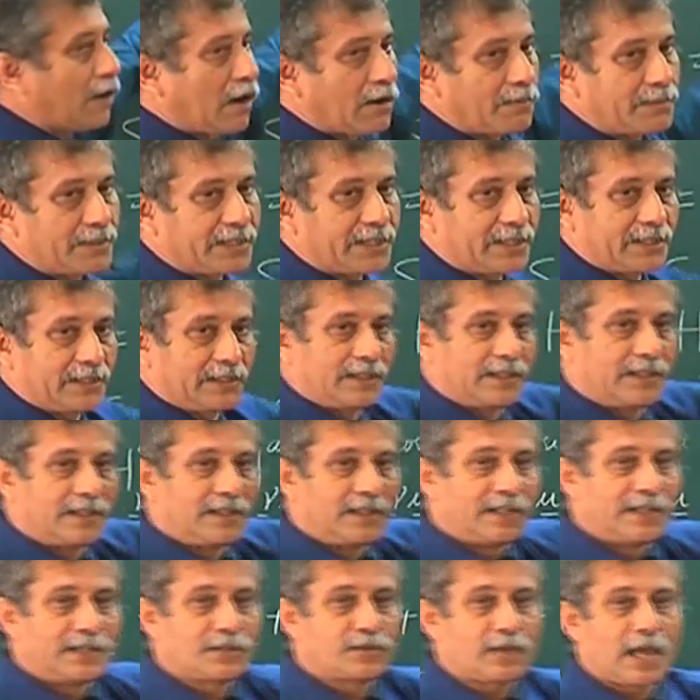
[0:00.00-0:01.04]
orbital
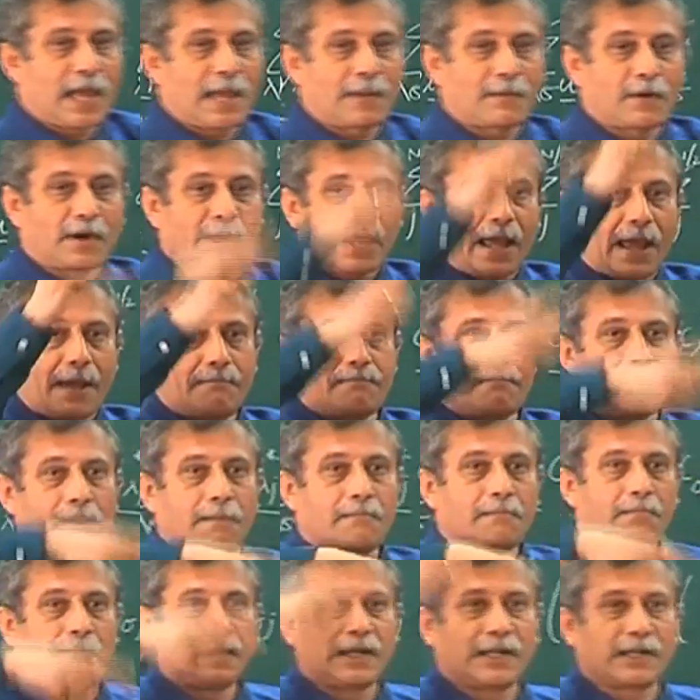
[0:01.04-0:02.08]
so I got m
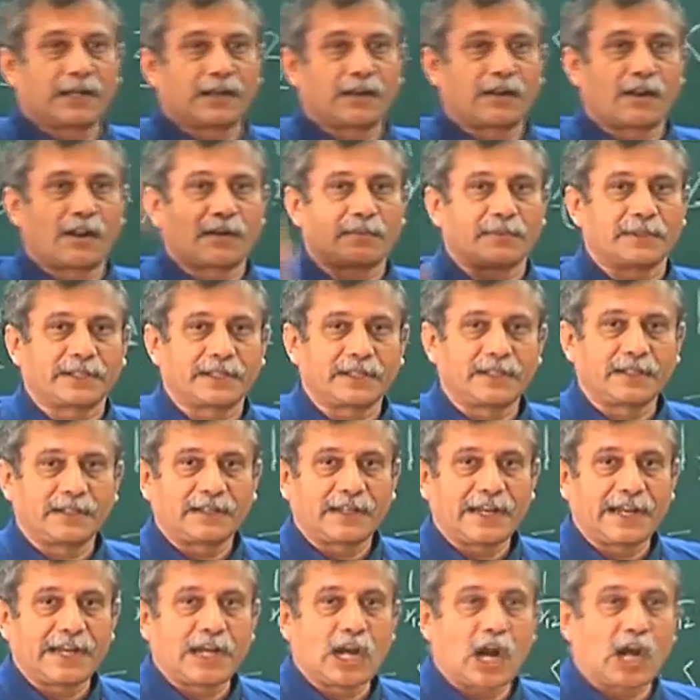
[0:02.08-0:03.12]
molecular orbital
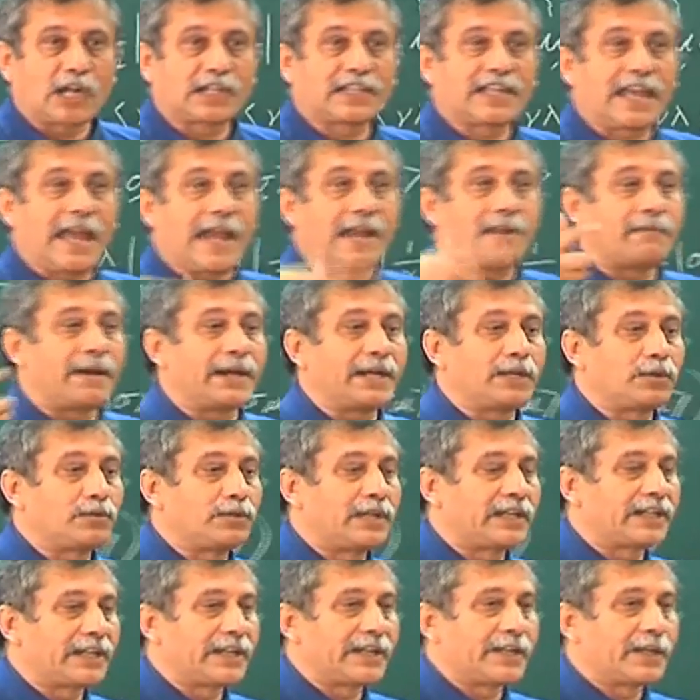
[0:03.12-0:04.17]
and not the n by 2
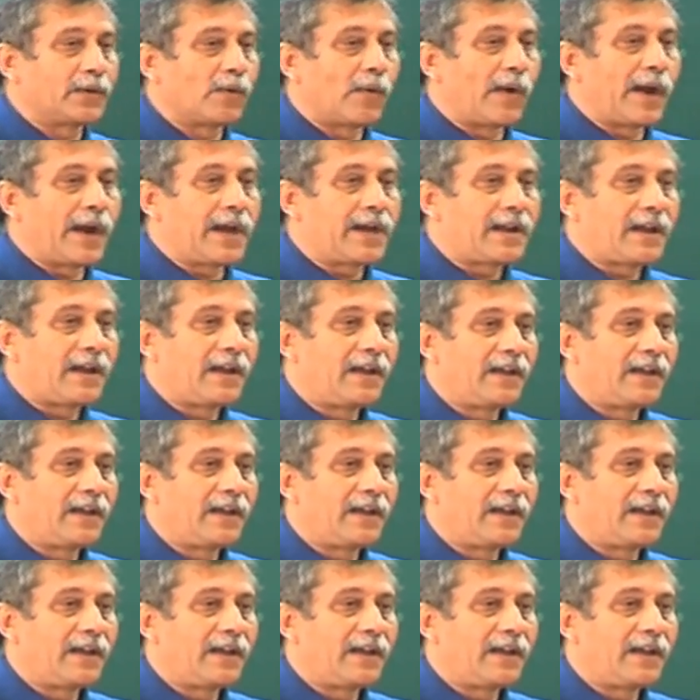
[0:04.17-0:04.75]
that I required.